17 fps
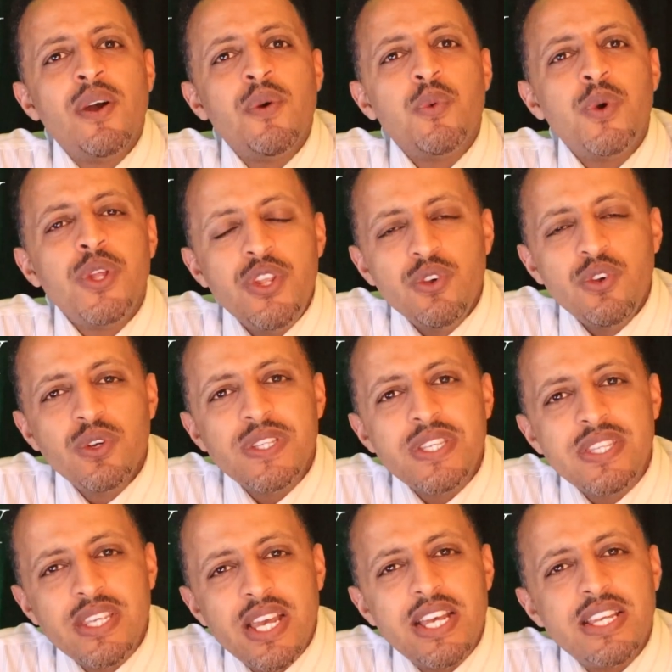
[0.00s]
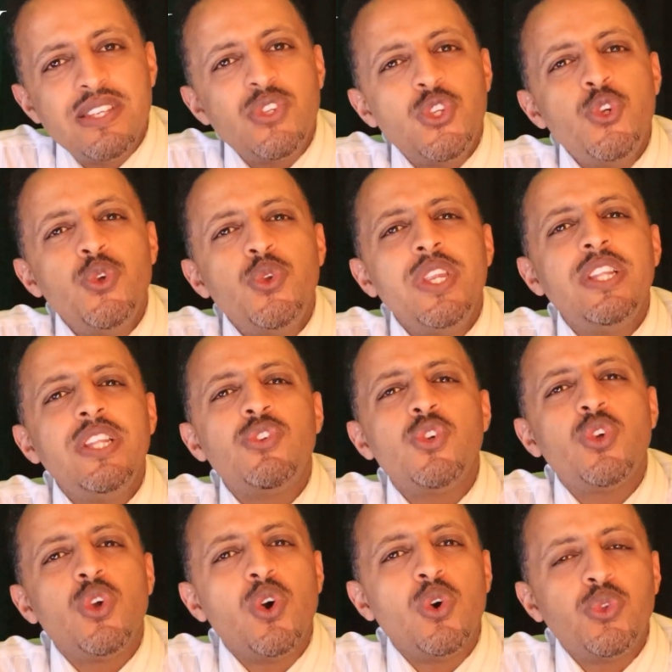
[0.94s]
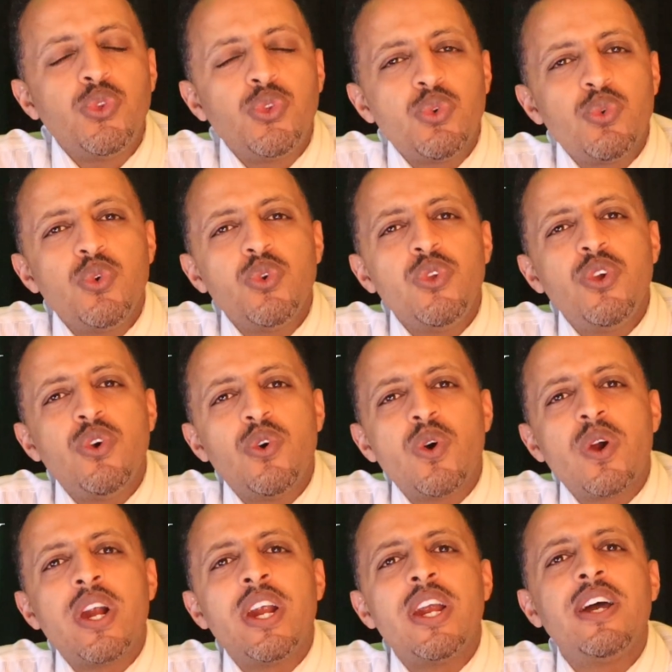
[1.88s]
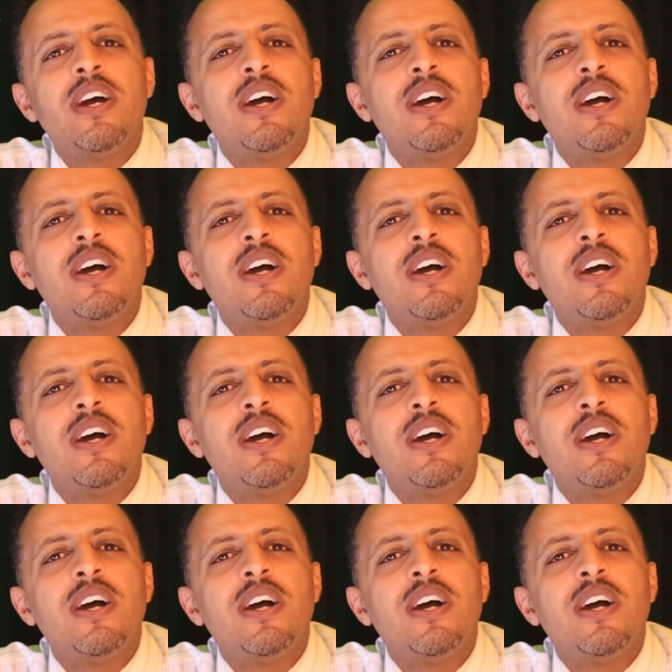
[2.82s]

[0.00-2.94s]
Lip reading: When you assess, you need to go through your